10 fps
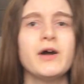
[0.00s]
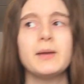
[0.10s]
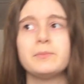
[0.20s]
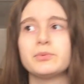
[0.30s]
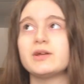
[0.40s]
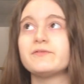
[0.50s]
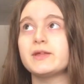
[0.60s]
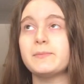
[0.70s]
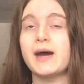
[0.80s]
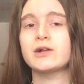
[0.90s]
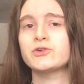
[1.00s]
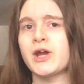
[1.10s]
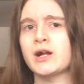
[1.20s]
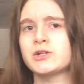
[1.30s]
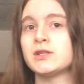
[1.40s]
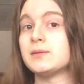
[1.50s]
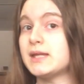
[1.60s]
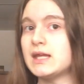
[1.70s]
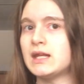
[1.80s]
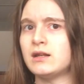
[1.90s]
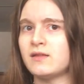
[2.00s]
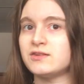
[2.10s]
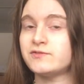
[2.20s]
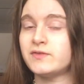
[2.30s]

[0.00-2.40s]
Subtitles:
I may briefly backtrack to the beginning of this